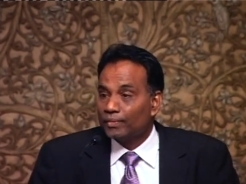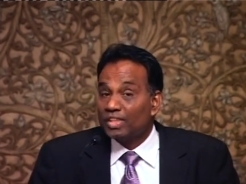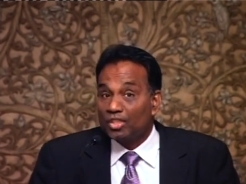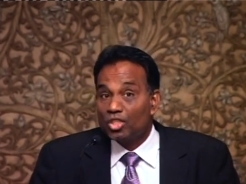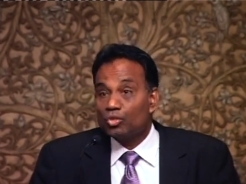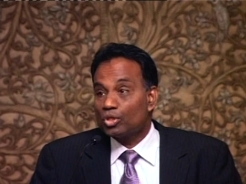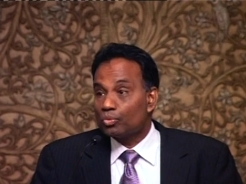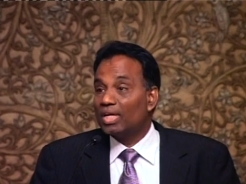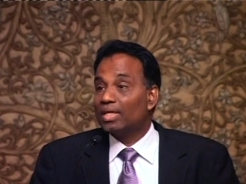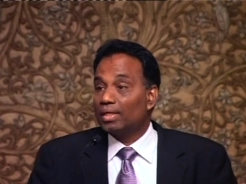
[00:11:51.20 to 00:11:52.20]
This was
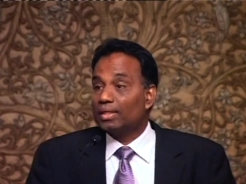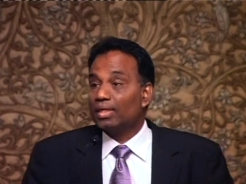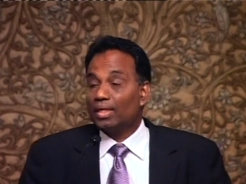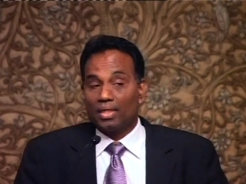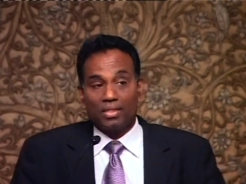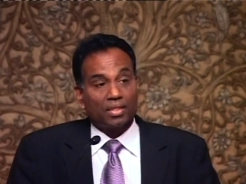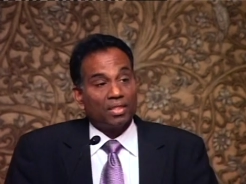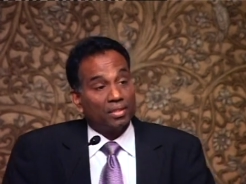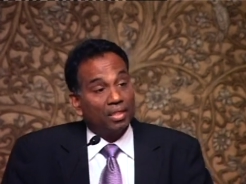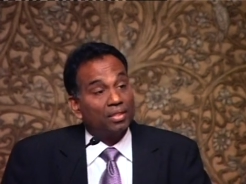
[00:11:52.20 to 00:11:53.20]
when I realized
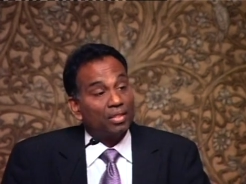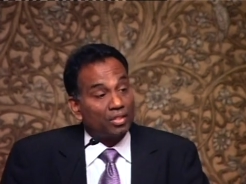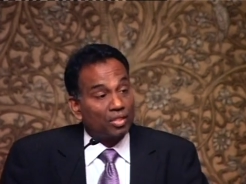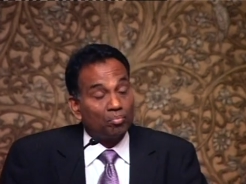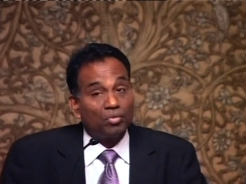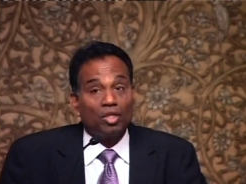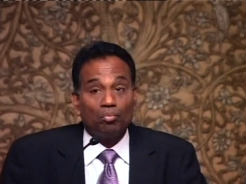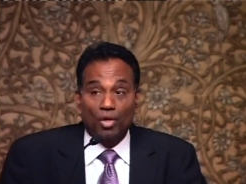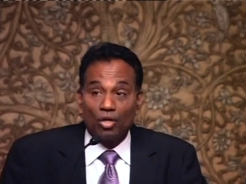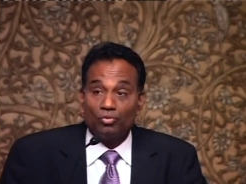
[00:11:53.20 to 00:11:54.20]
that there is something
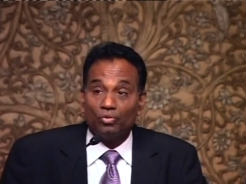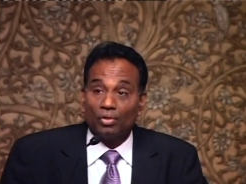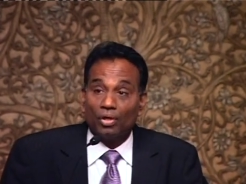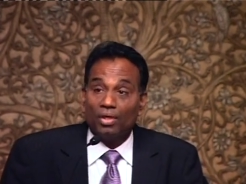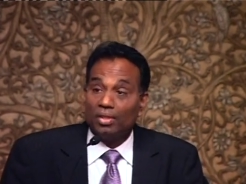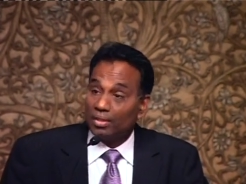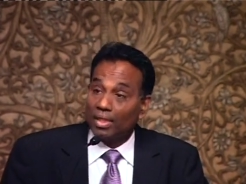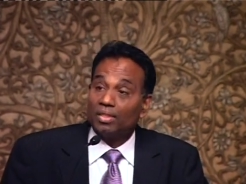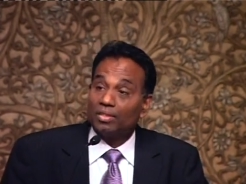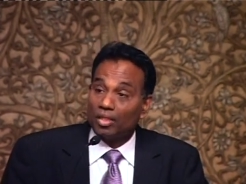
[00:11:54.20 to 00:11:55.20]
powerful
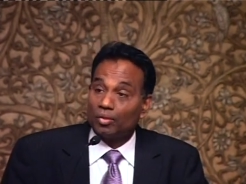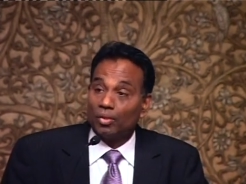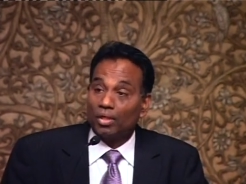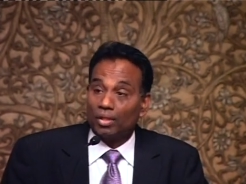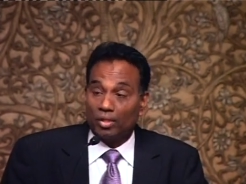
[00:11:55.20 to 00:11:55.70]
that is at work.